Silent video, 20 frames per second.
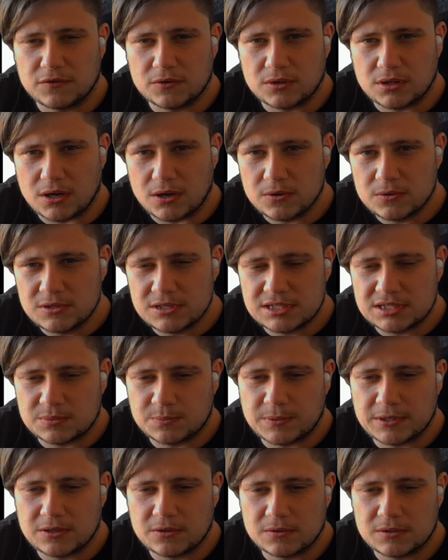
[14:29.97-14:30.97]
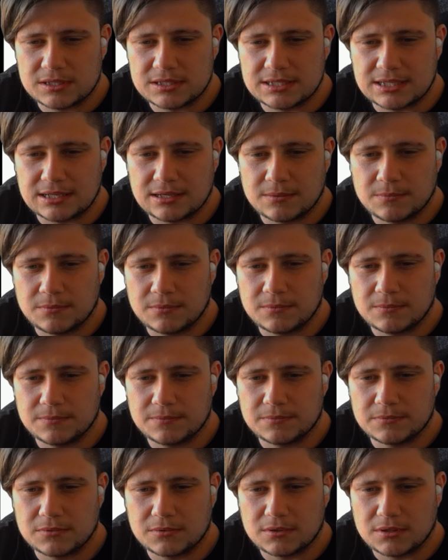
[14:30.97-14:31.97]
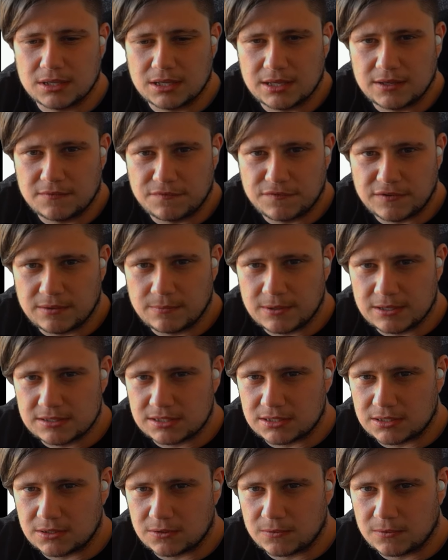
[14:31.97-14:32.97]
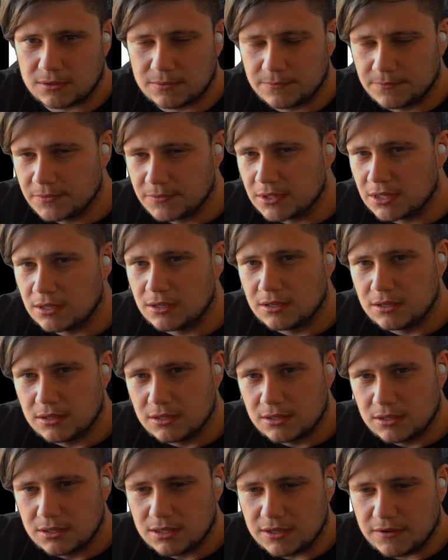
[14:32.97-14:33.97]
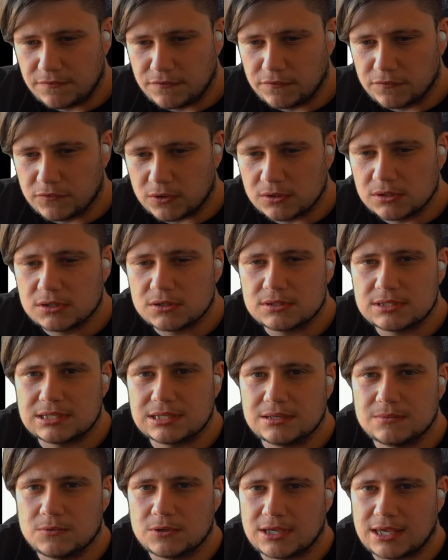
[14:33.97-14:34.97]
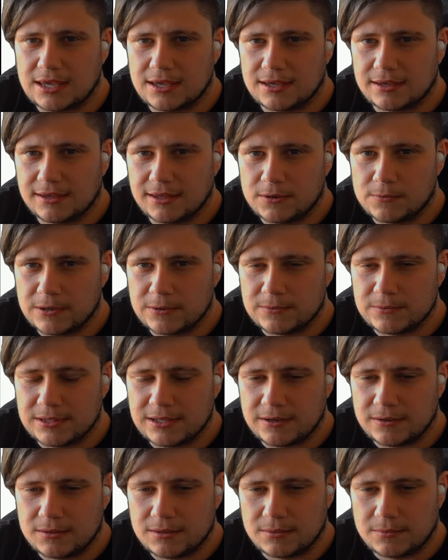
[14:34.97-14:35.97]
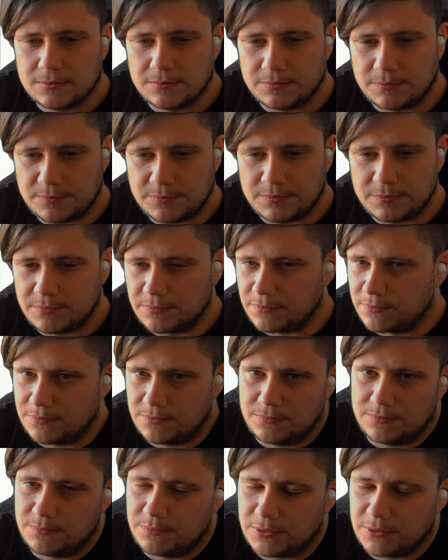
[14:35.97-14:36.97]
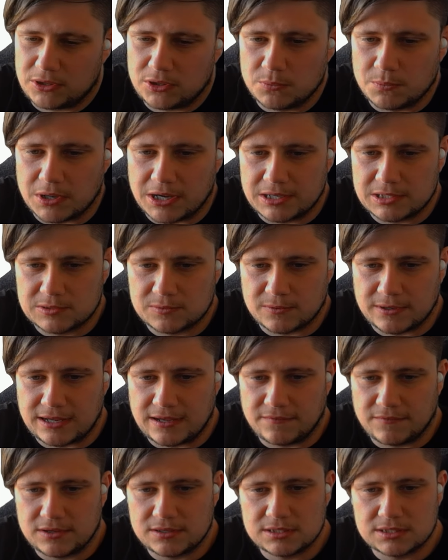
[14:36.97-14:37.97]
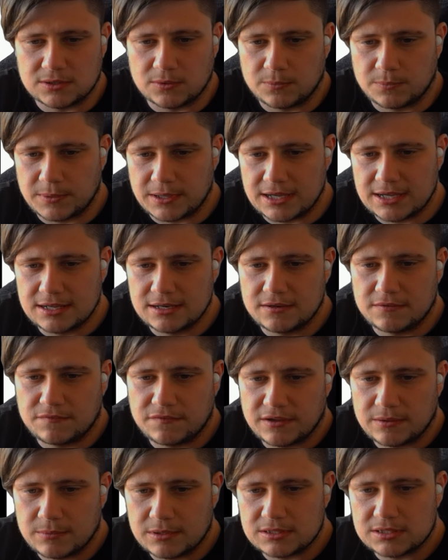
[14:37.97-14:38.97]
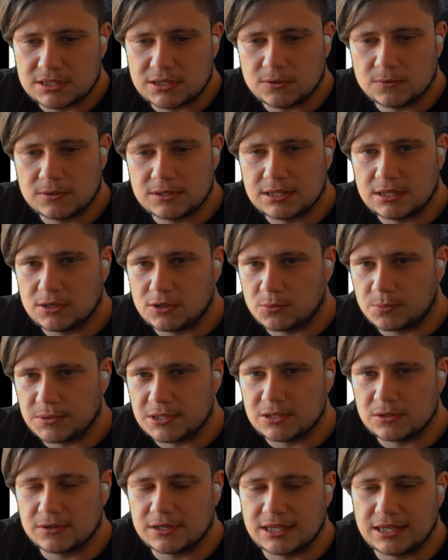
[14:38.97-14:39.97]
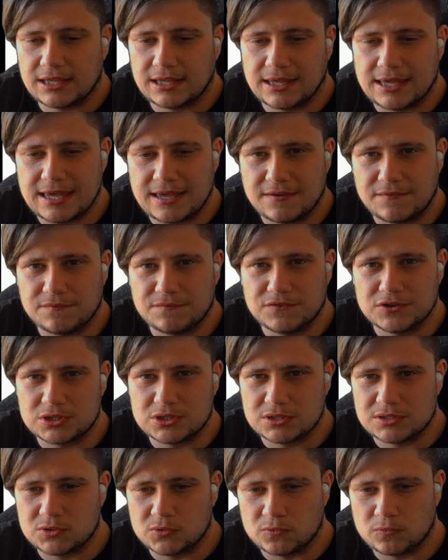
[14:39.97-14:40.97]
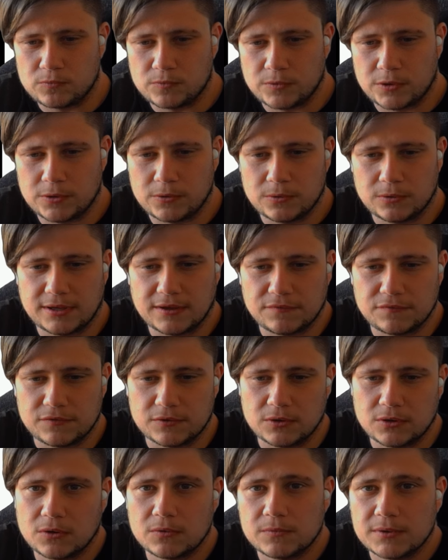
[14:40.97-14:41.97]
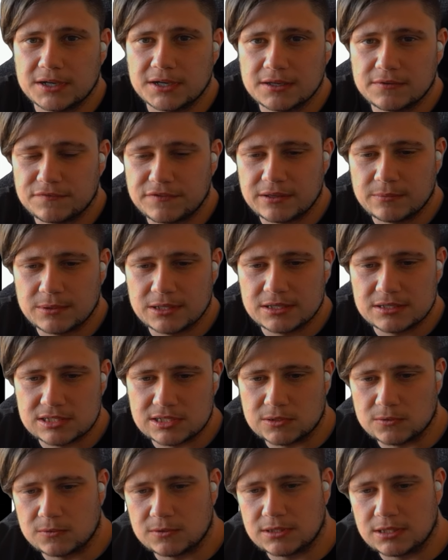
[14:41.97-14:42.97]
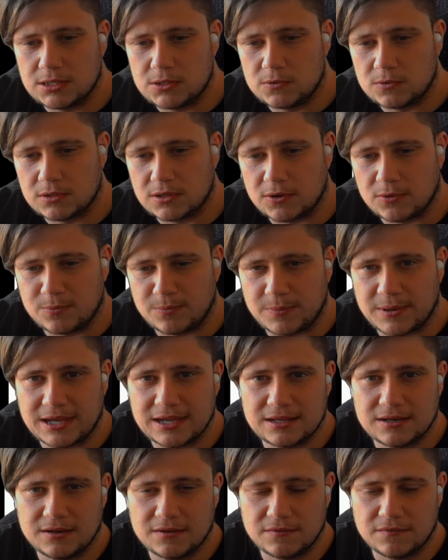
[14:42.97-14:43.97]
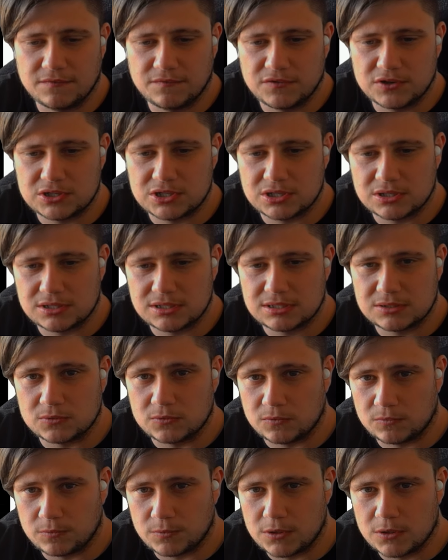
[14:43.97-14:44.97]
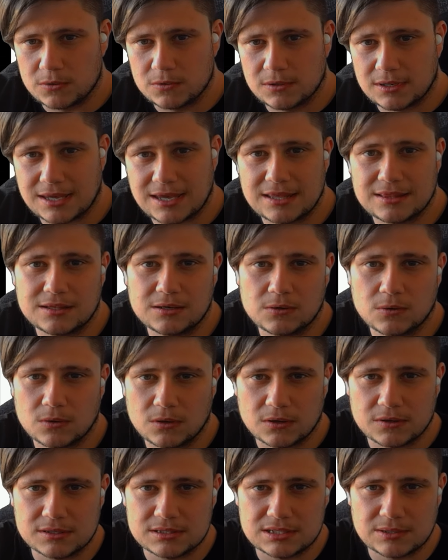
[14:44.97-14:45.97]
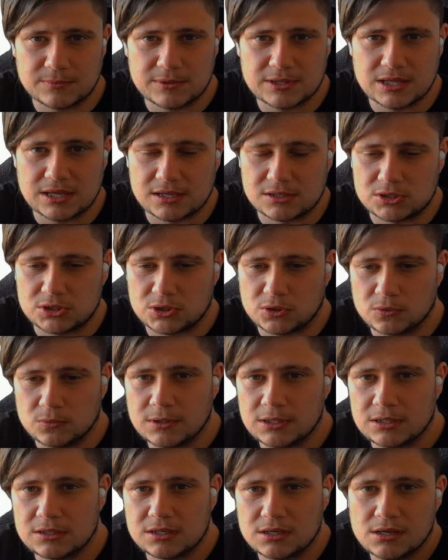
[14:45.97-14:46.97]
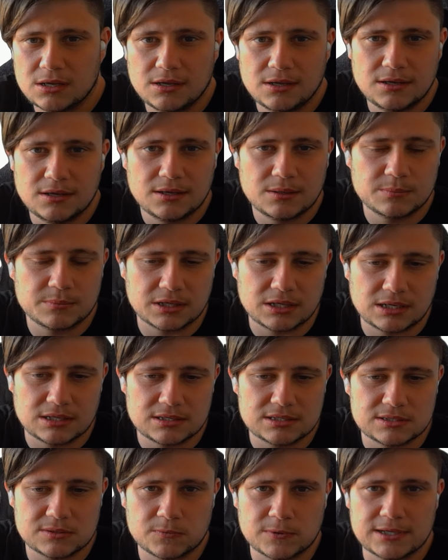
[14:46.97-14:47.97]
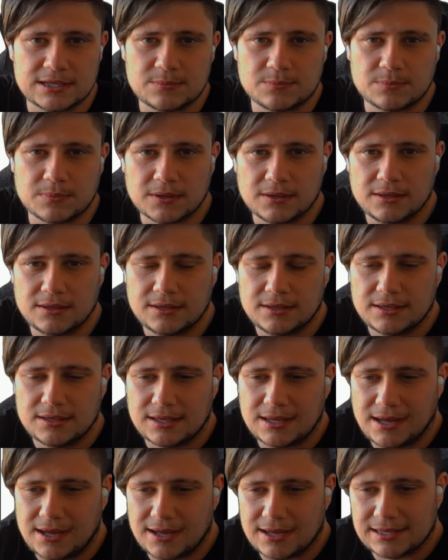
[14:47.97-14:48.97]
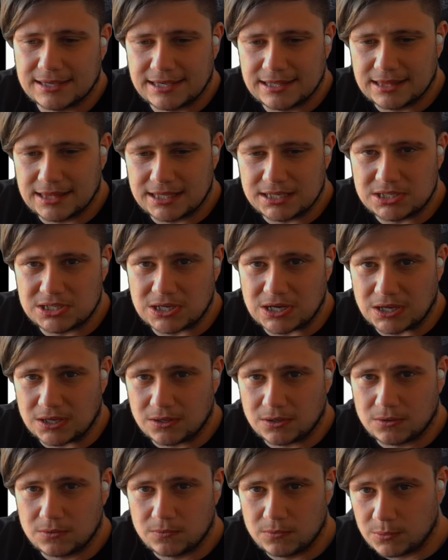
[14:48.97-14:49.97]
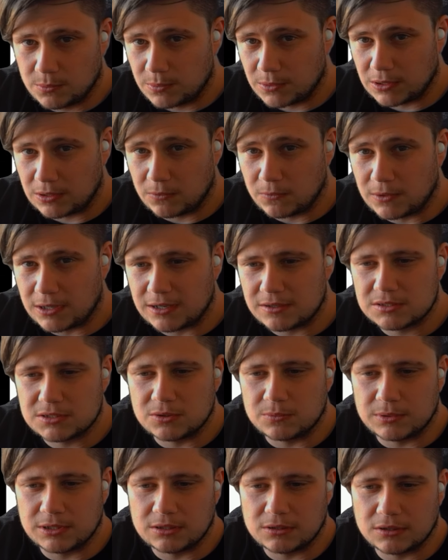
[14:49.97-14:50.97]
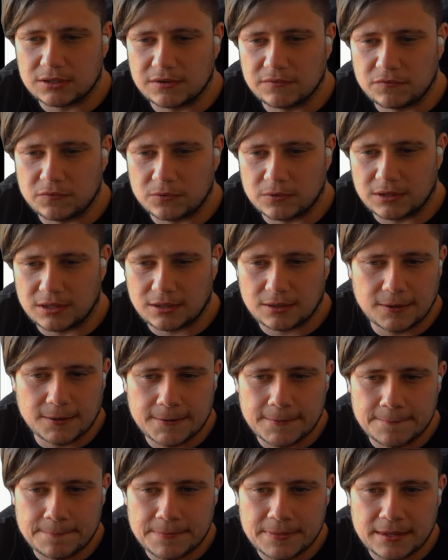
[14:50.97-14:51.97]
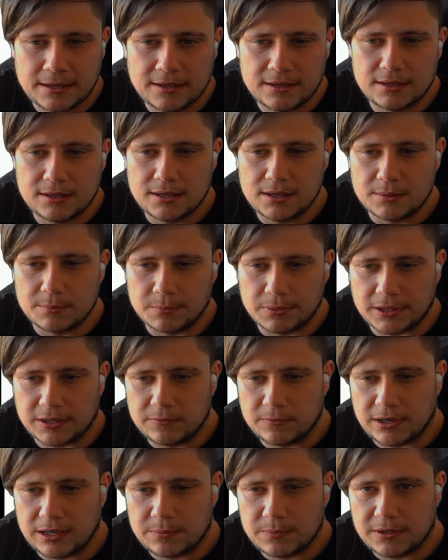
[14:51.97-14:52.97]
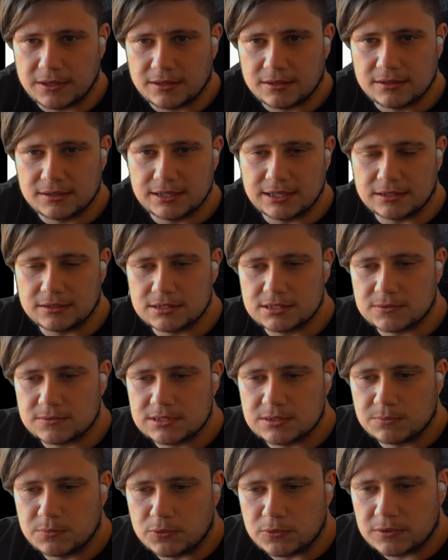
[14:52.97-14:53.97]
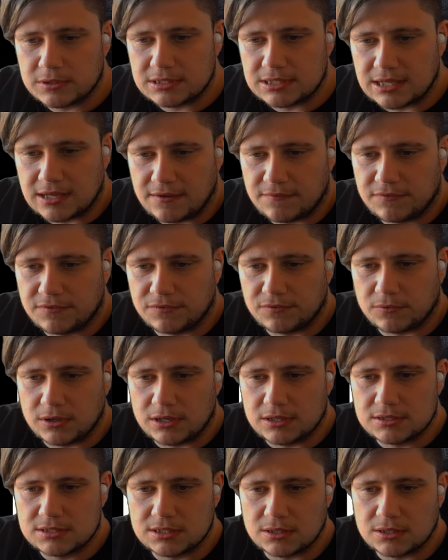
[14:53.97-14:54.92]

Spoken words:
You're the only spear on a team in Enfeebling Skewer. Got a good team, you can get away without it, but you might as well have it. So Bane, Enfeebling Skewer, then you'd be looking at Vicious or Rogue. If you're not running Enfeebling Skewer, then you would go Bane, Vicious, or Rogue, and then you'd look at something like Attunement, Bleeding Sweep, Keenly Jagged would be what else you'd be looking for there. Blood Rapier. Now this one's important to have 3.